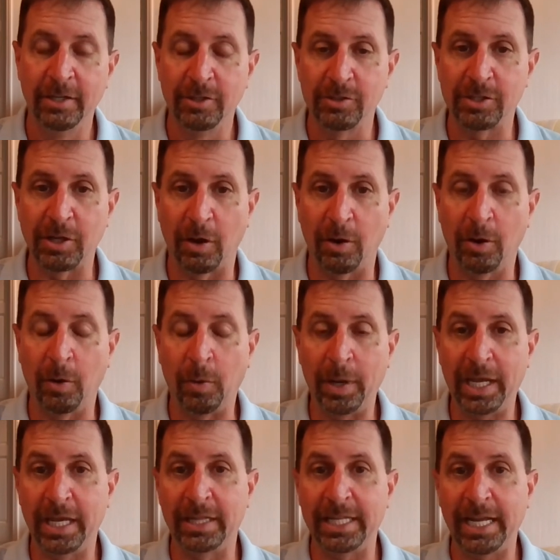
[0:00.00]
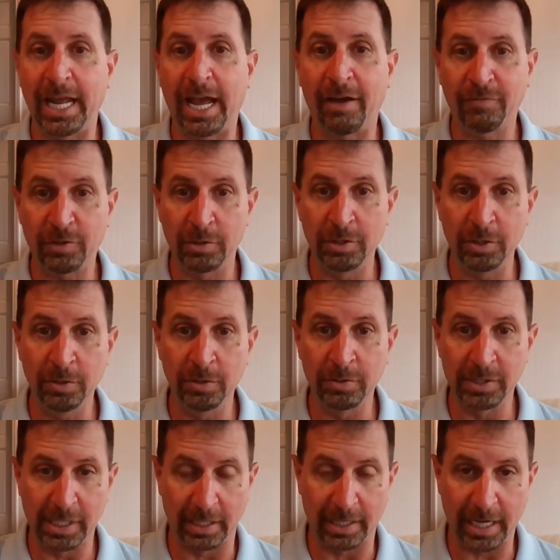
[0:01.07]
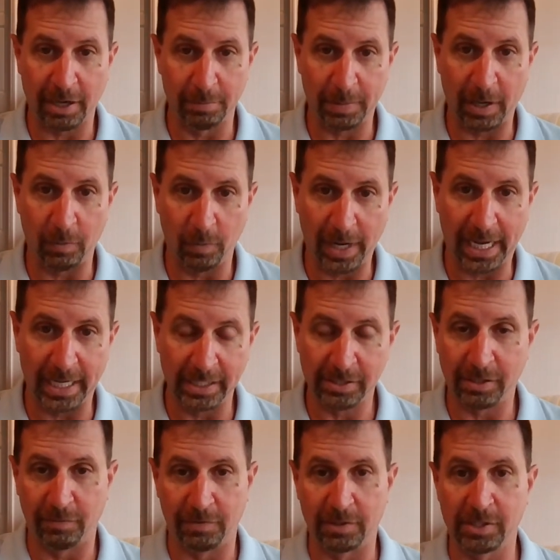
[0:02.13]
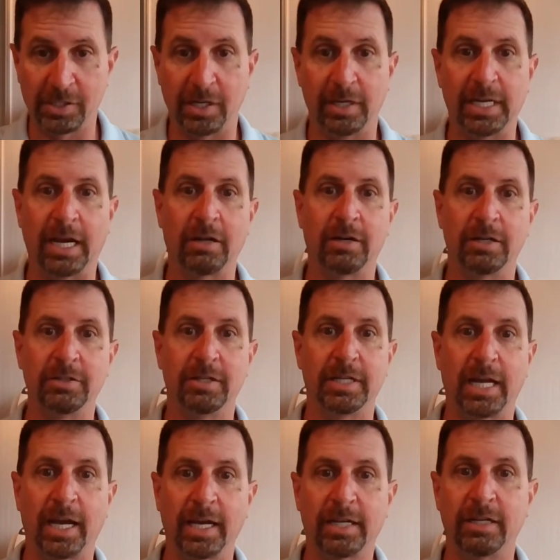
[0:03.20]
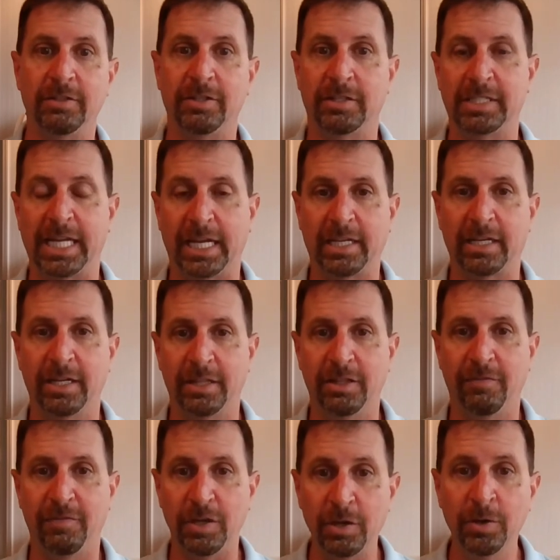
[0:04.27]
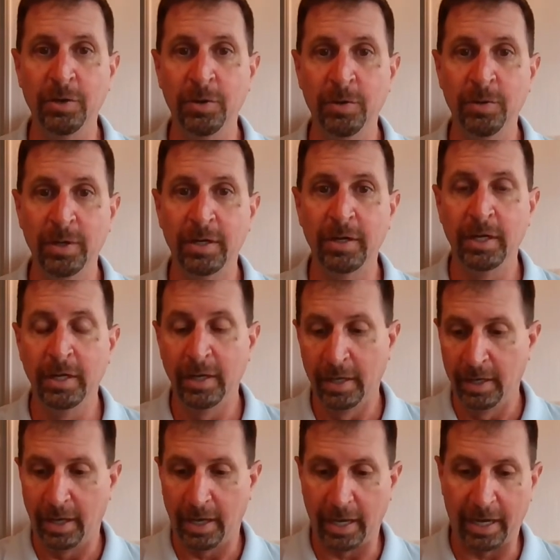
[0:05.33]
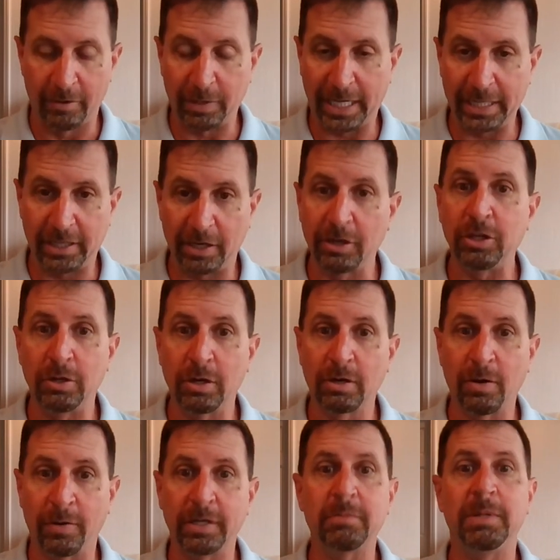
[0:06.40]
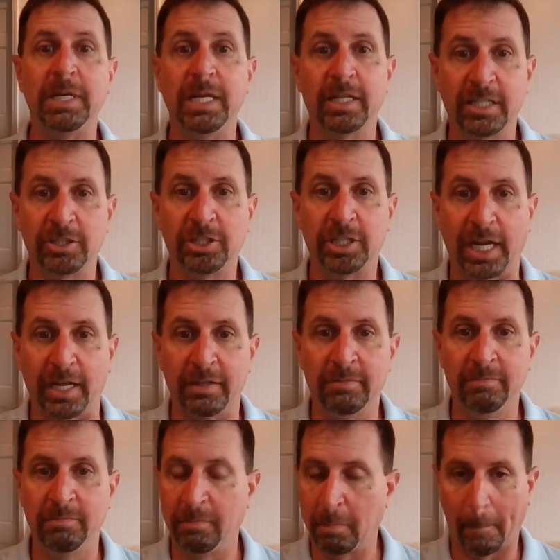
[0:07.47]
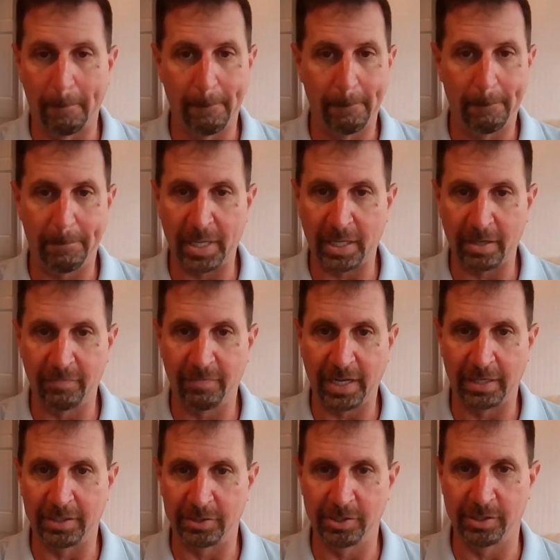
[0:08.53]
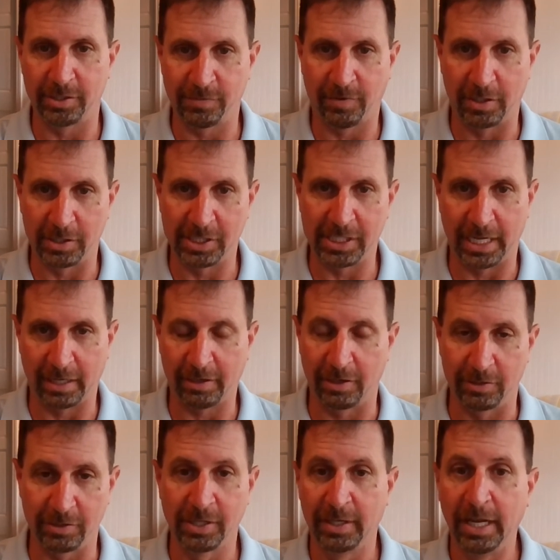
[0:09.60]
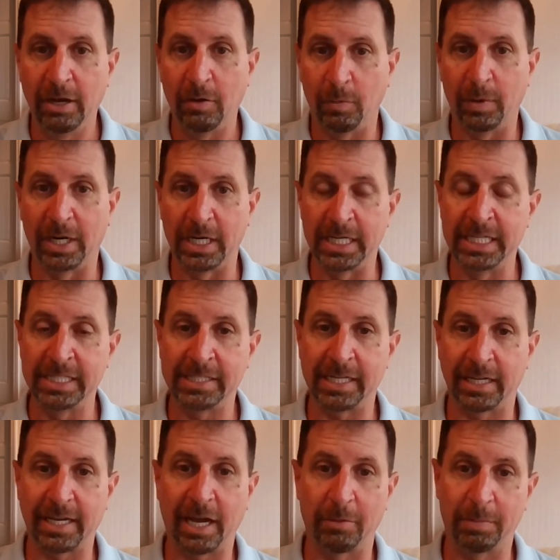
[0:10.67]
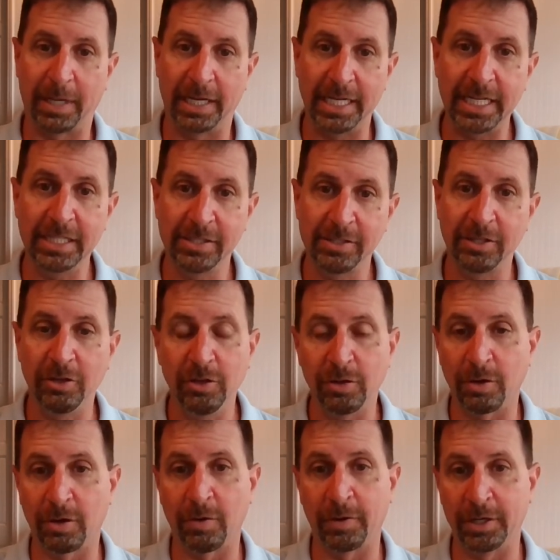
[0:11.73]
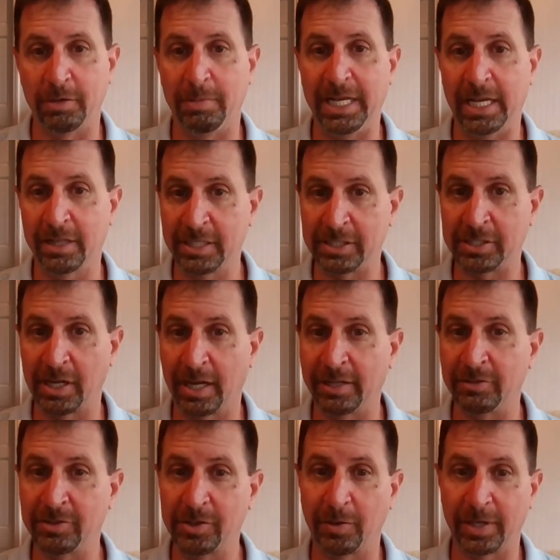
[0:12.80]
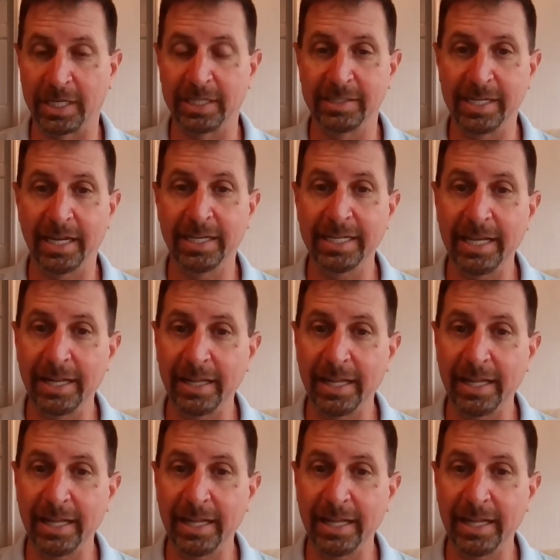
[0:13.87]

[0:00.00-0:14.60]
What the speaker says: So in the afternoons at Cowpet West, if you're sitting out on your deck and you're taking in the view right there, you're going to be in the shade. Big advantage as far as that goes. Whereas at Cowpet East, you're going to be in the sun, so it can tend to get